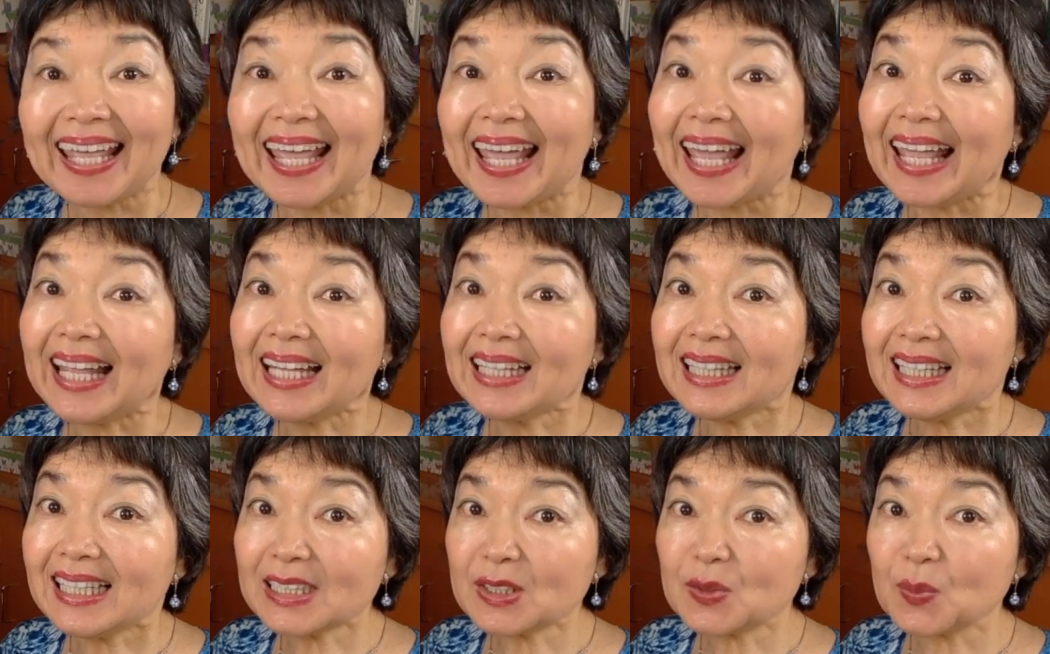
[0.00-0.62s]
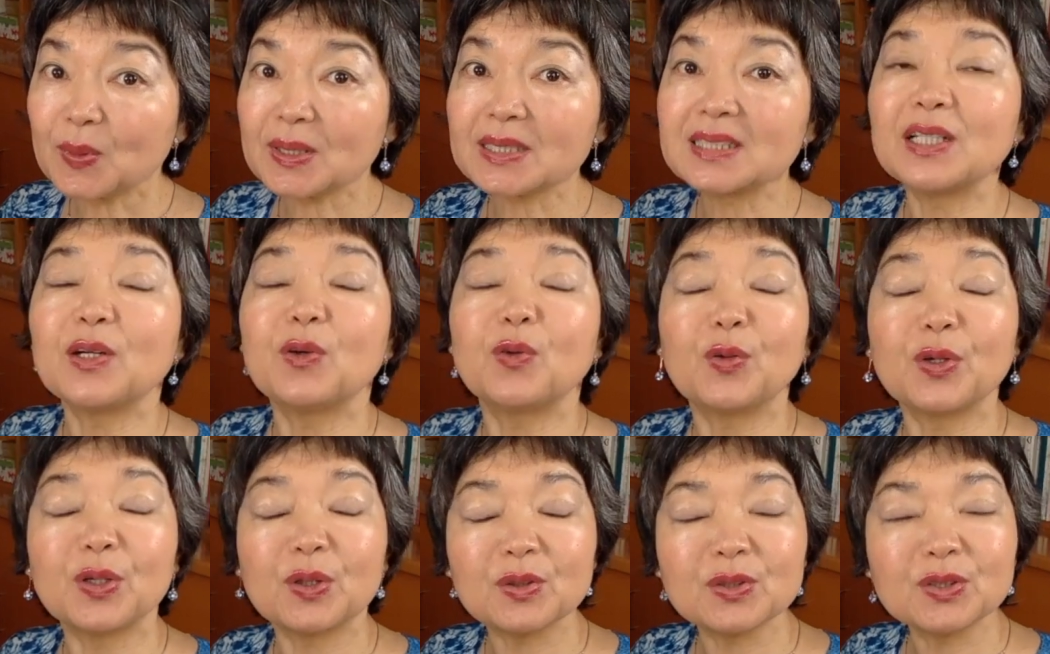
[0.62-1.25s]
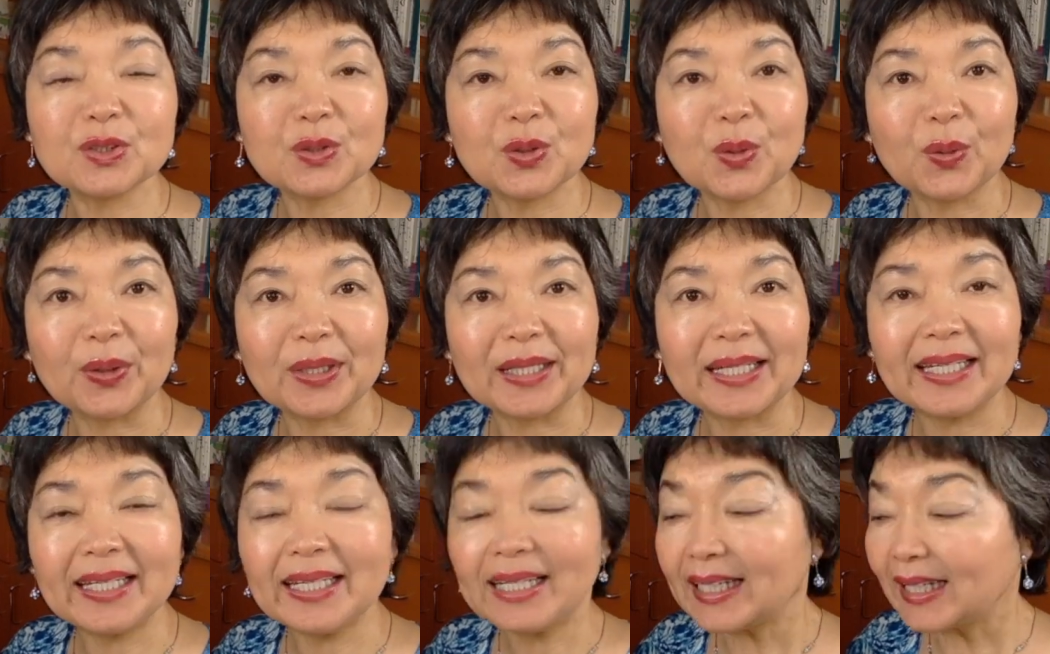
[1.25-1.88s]
And this was the real
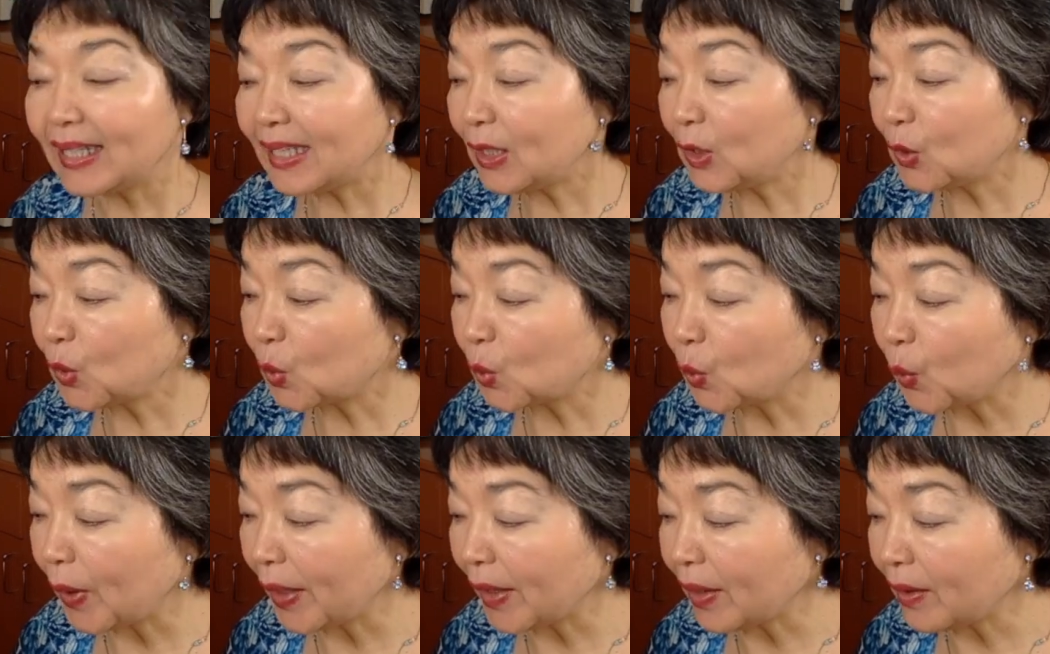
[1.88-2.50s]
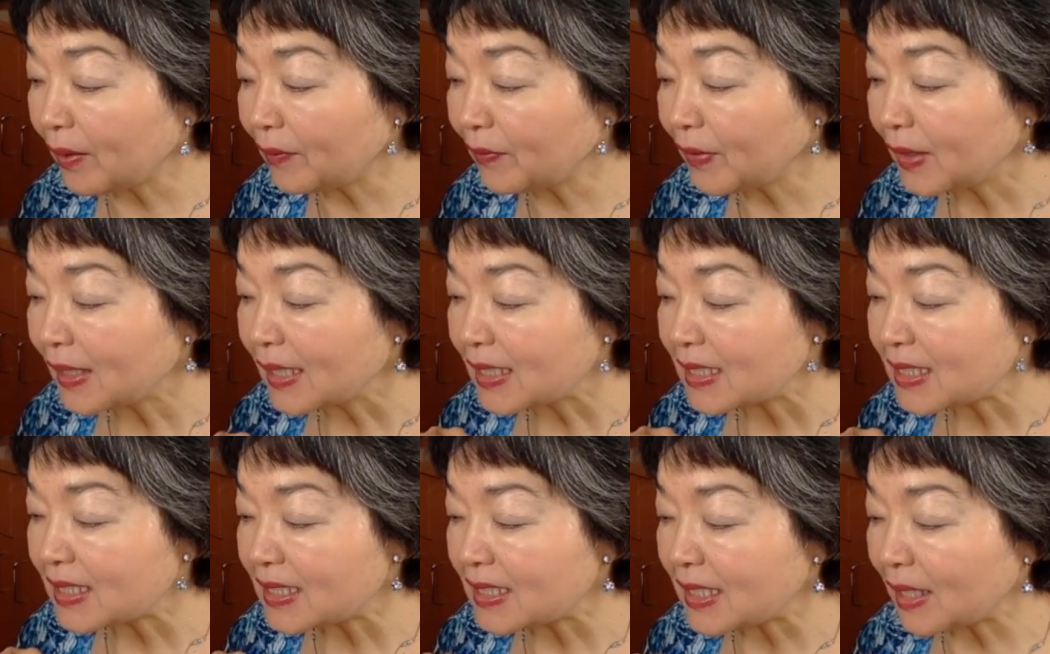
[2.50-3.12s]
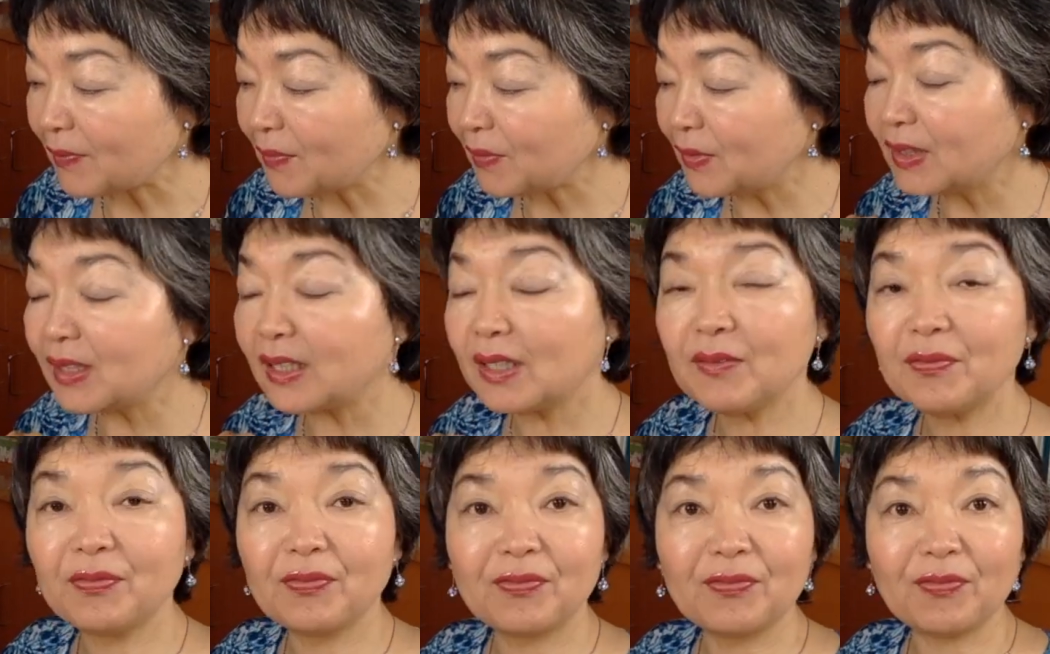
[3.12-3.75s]
story in
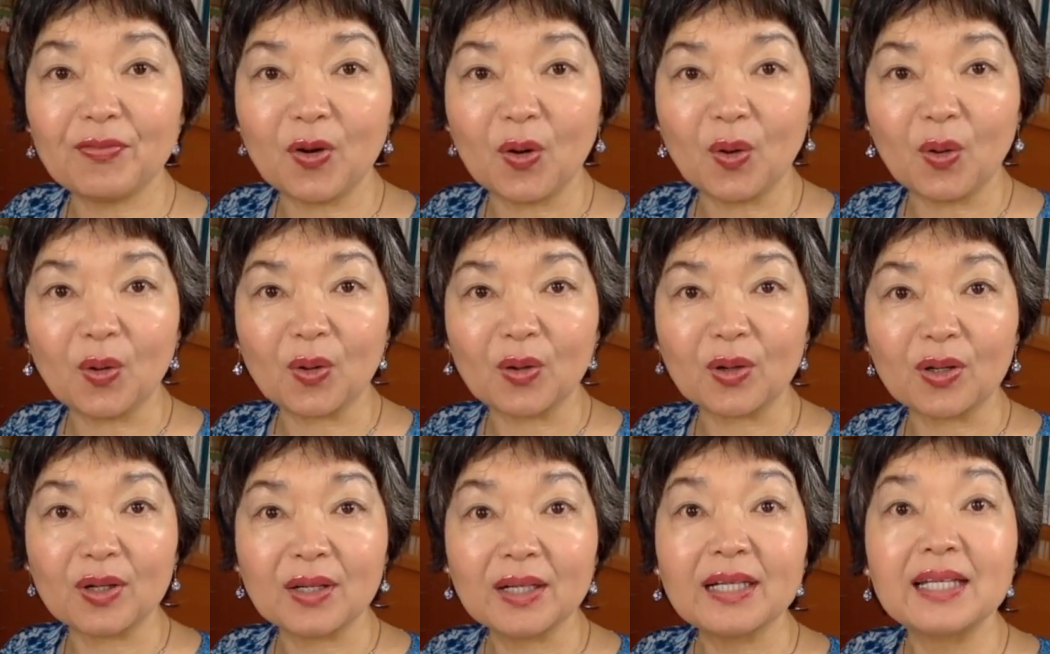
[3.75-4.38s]
1274.